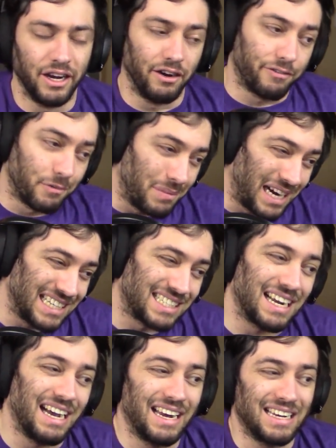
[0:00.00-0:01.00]
from my
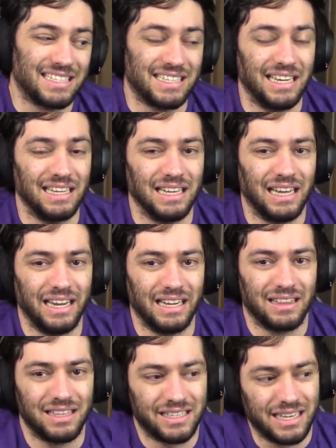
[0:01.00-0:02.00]
side, I say,
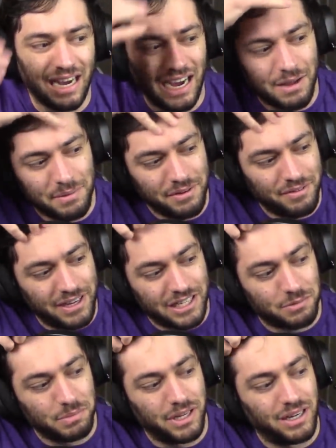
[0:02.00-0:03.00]
like, the time
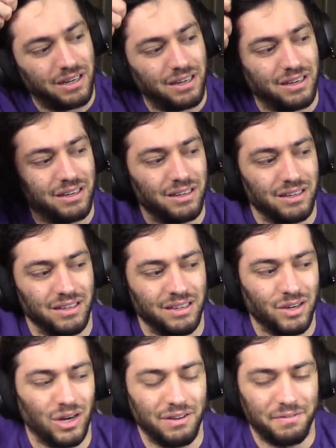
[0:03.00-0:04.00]
investment,
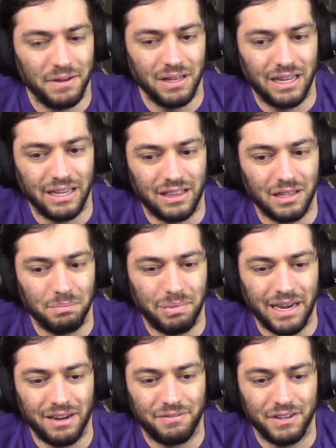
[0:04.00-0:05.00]
I feel like the
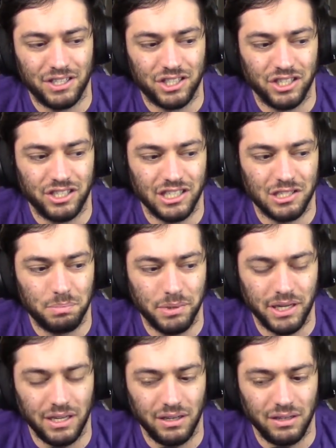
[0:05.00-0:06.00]
benefit should just
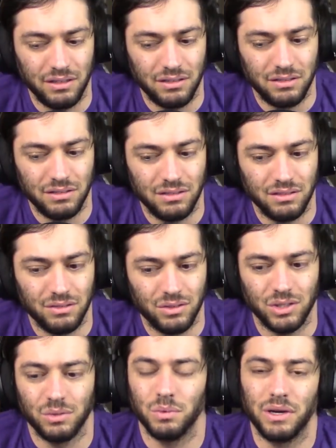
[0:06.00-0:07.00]
be,
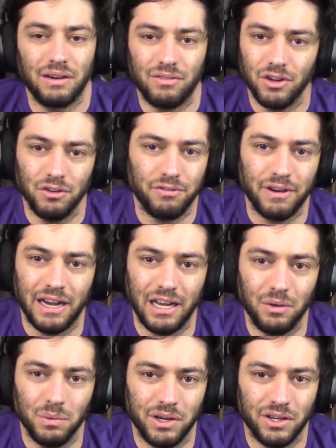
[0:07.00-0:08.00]
well, whatever you
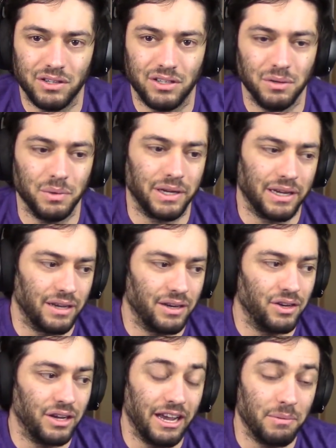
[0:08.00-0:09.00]
find when you're doing it.
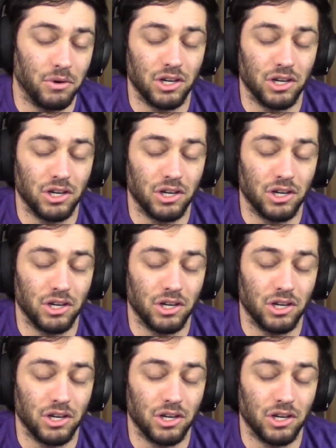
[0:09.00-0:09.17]
You get more